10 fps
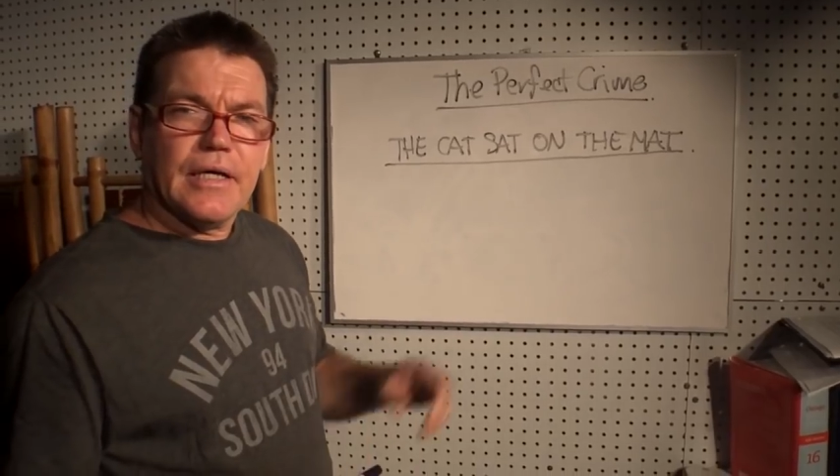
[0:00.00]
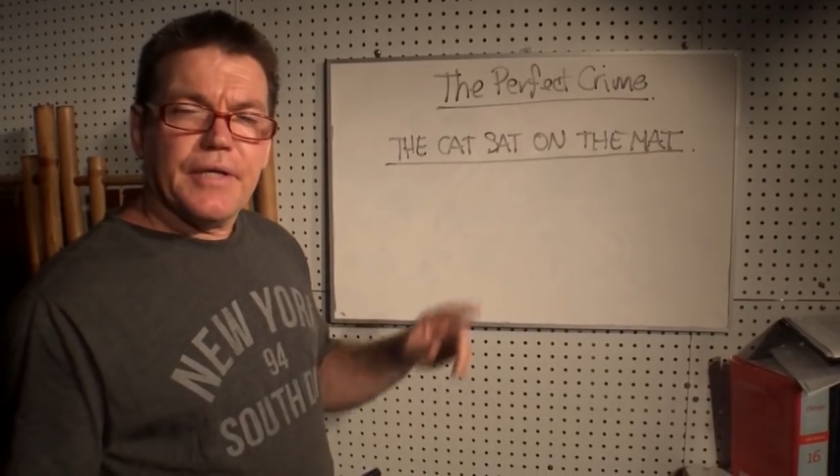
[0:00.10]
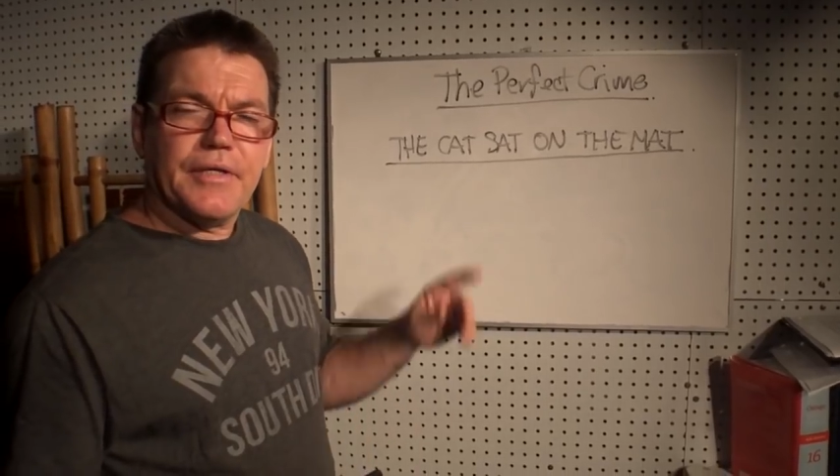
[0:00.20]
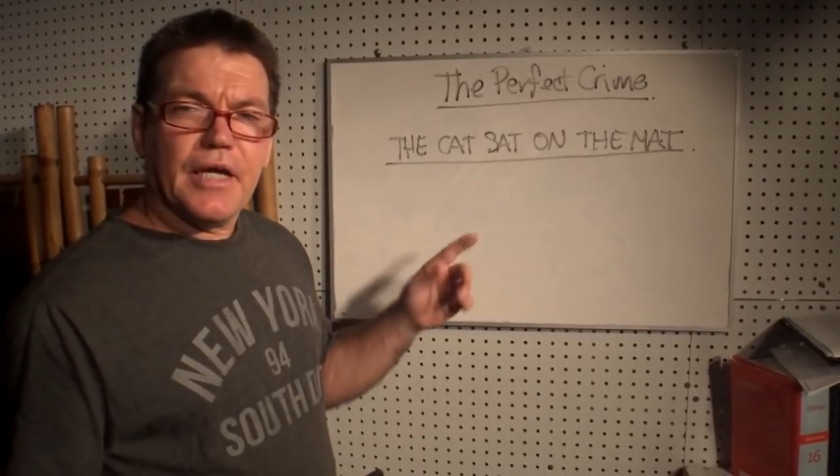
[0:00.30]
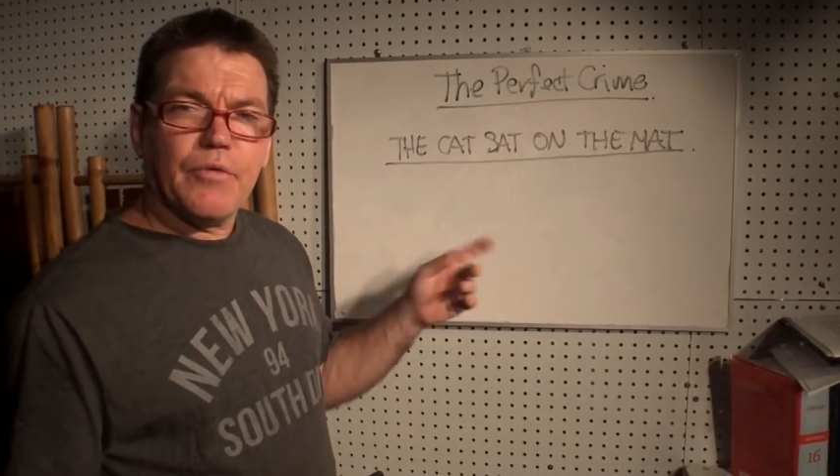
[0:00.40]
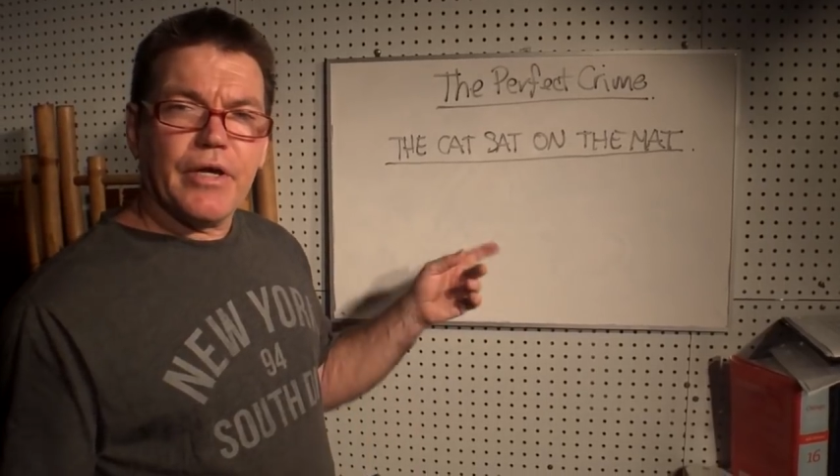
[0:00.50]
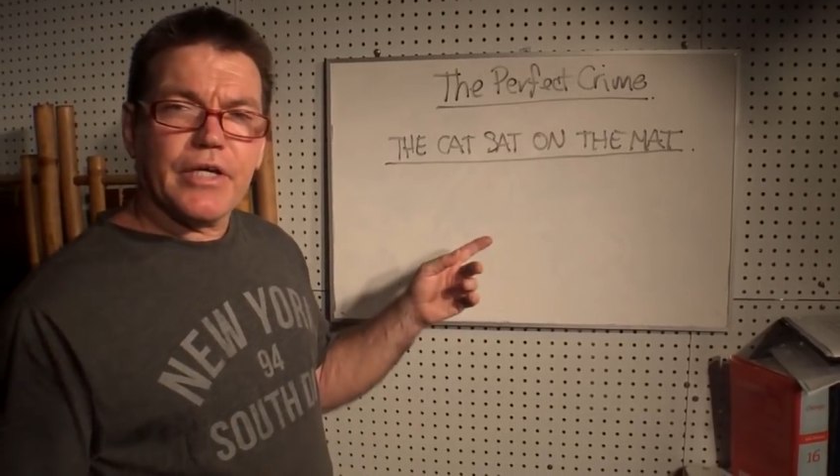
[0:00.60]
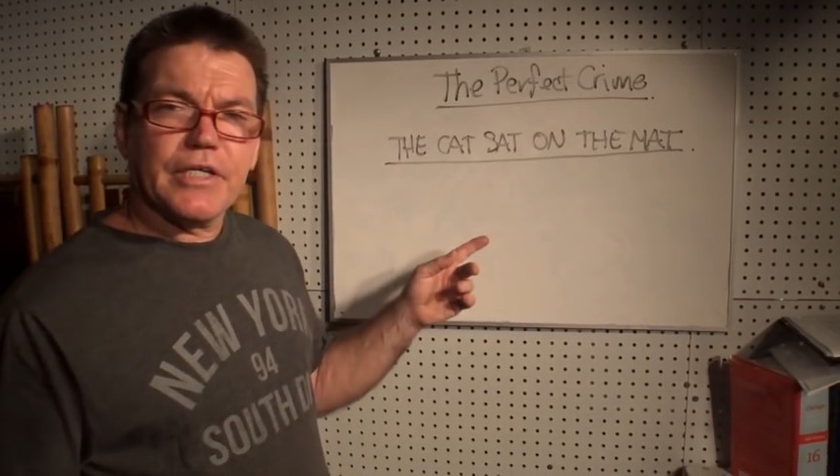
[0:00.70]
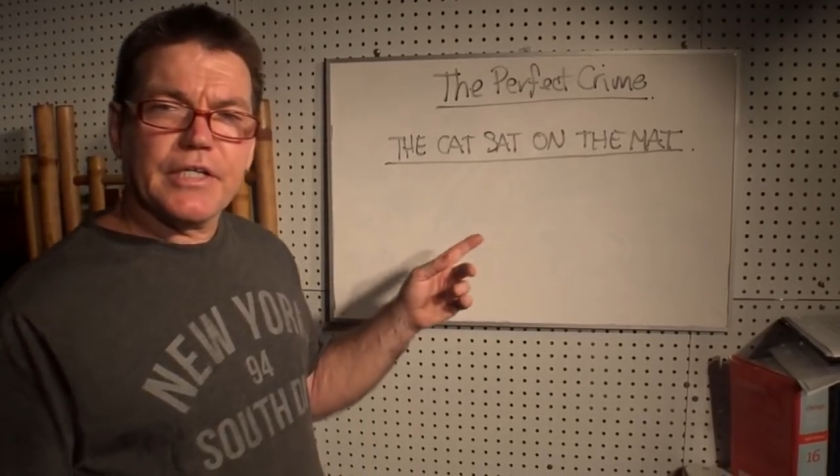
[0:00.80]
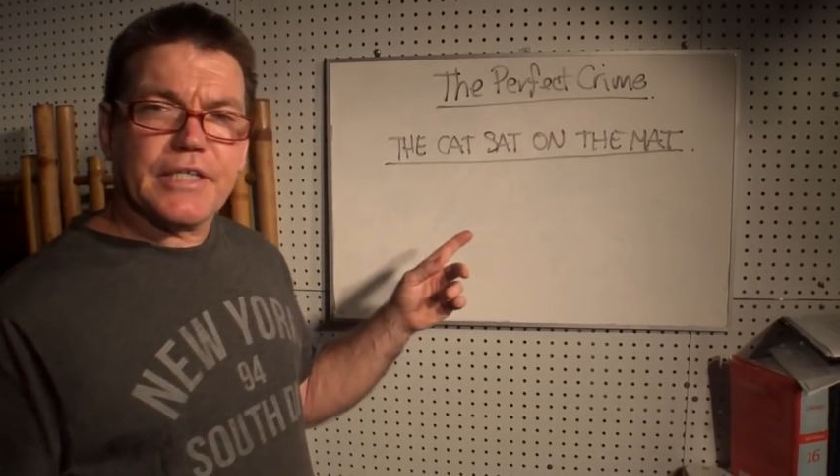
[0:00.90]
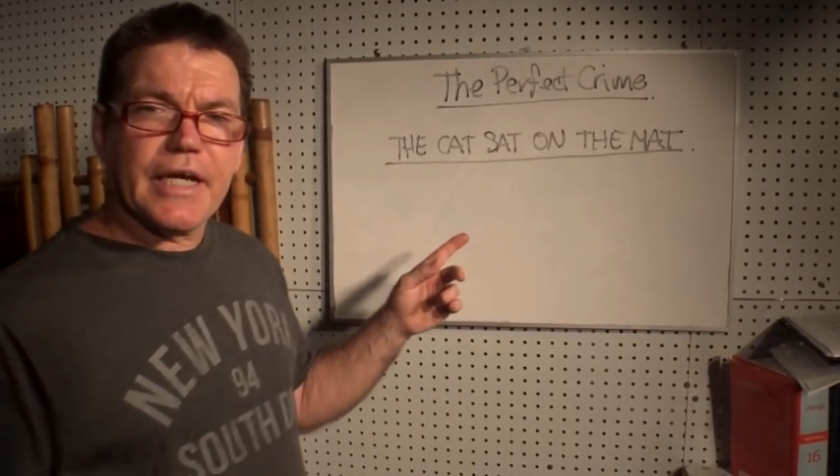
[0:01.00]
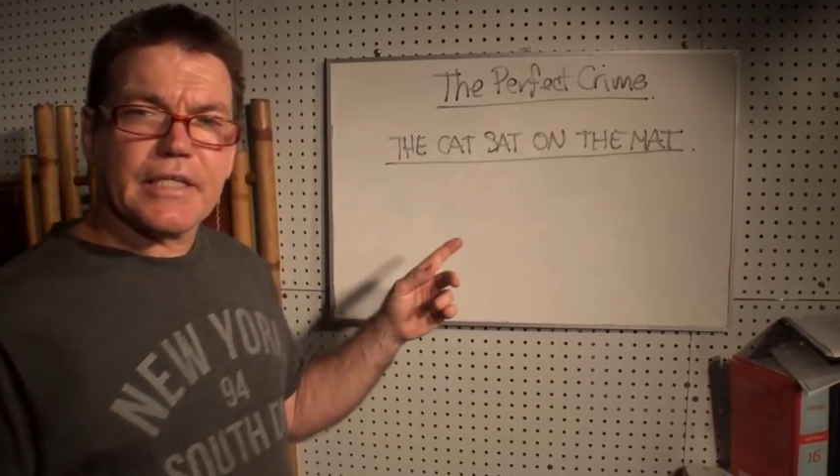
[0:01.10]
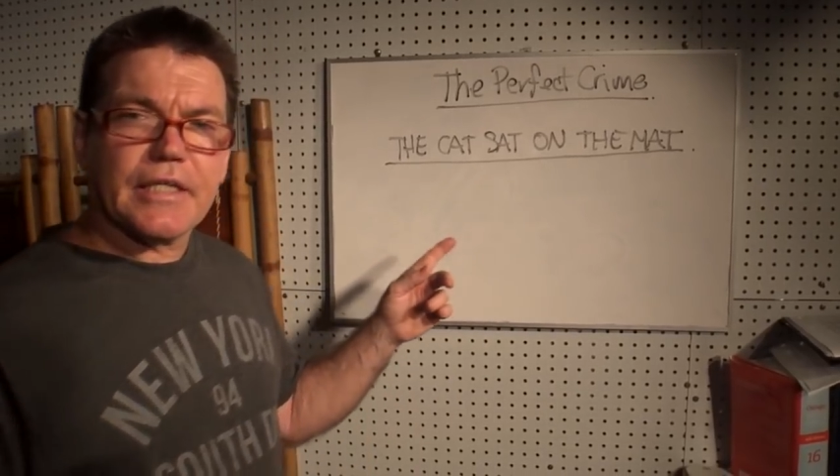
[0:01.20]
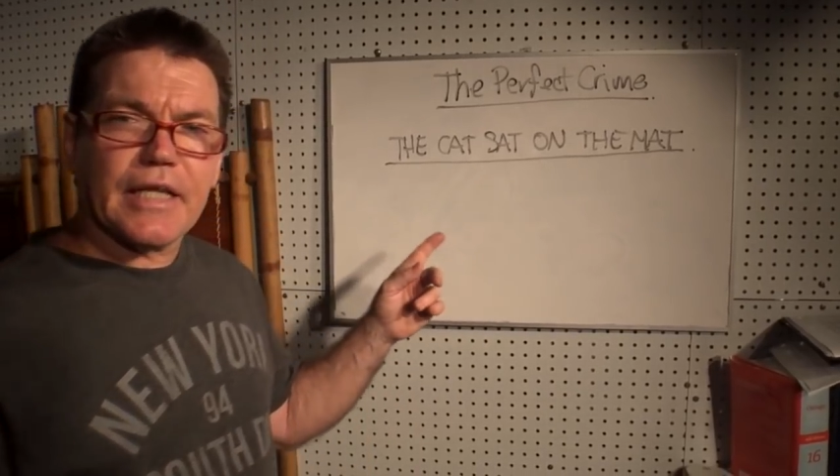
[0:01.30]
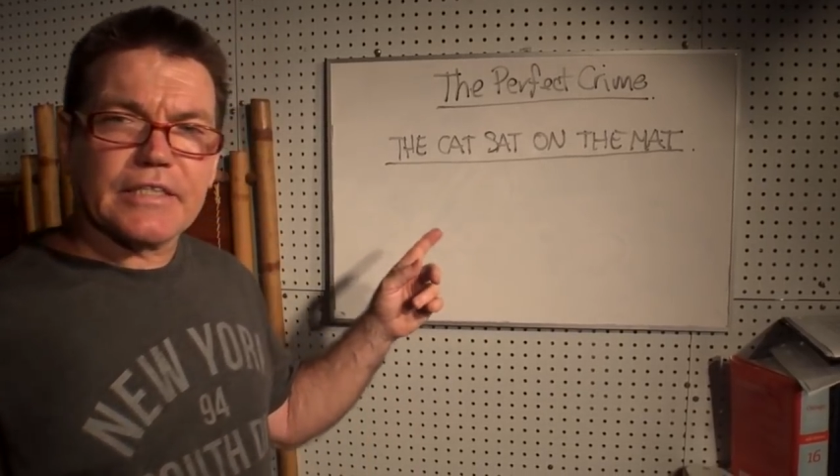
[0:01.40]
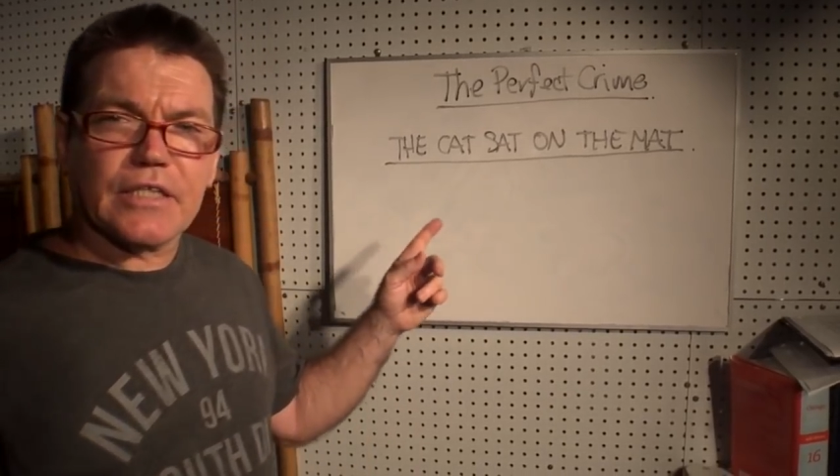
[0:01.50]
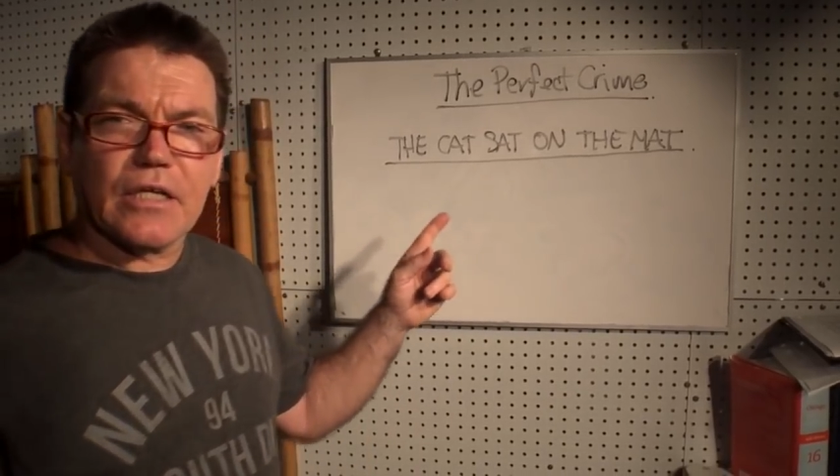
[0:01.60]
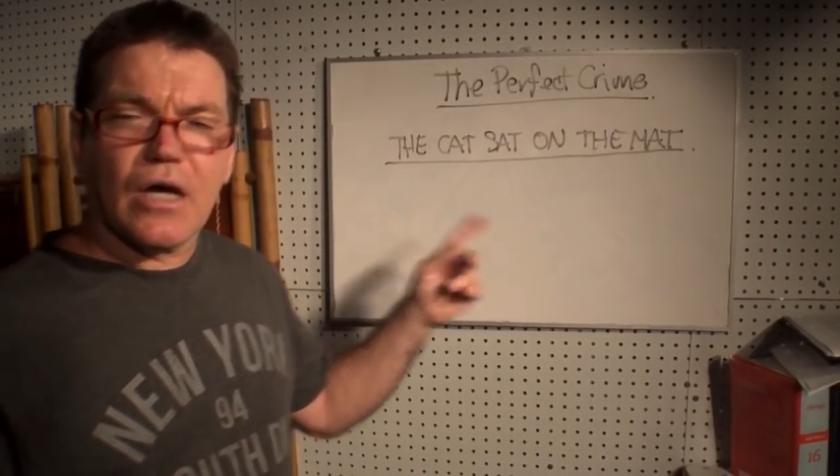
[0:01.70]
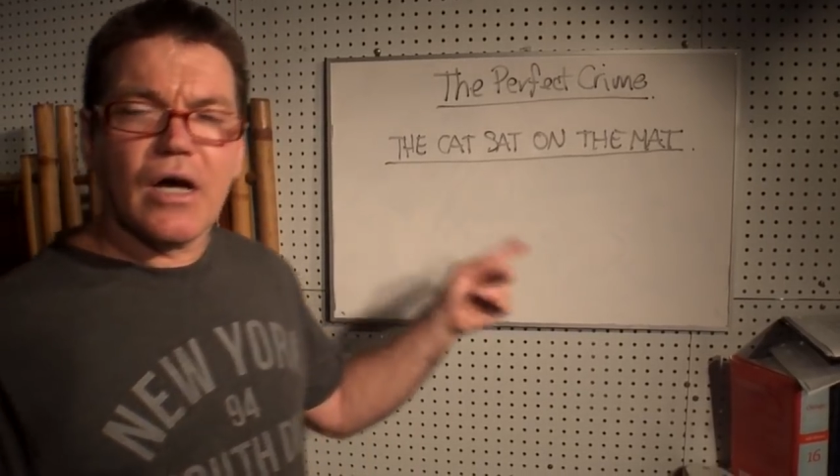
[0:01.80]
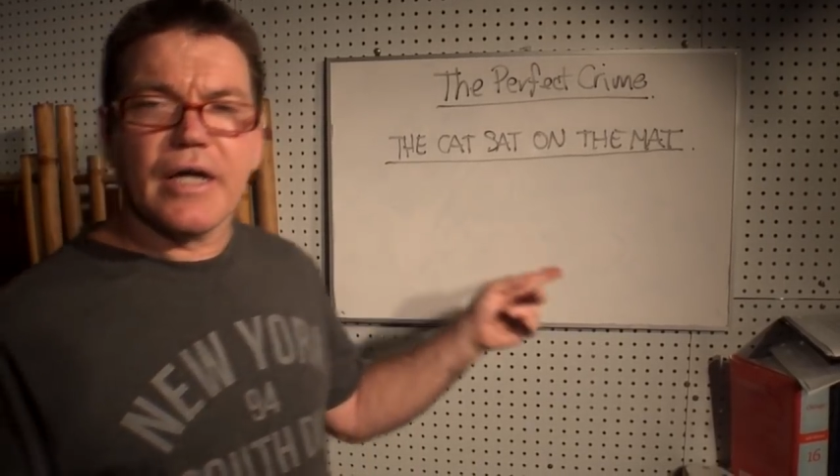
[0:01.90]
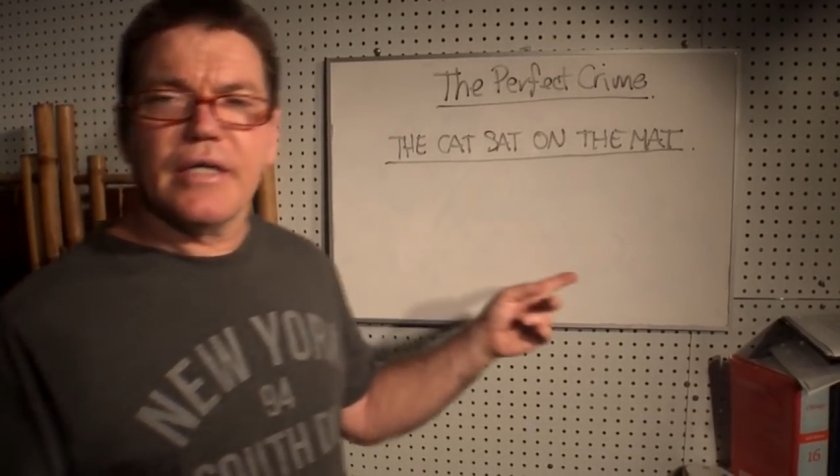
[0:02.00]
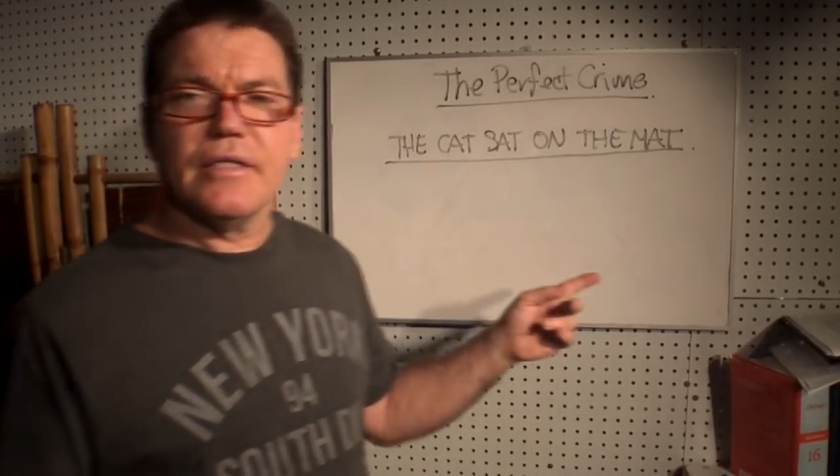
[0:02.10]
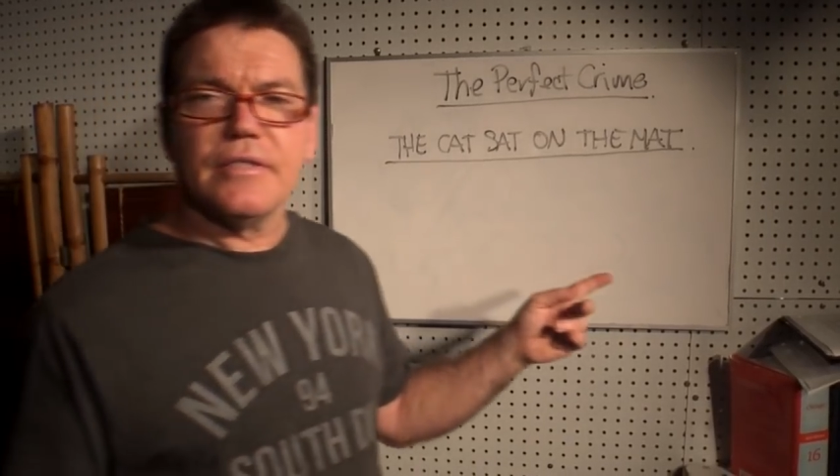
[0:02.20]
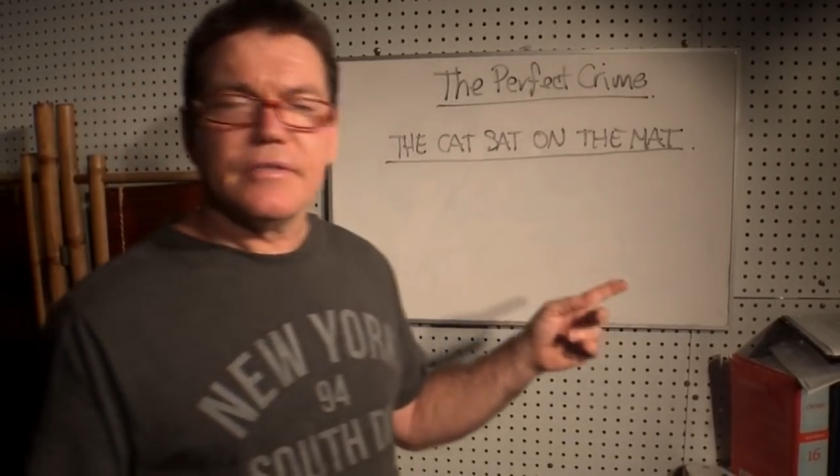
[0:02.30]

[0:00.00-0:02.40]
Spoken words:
And the only way you can detect that that's a lie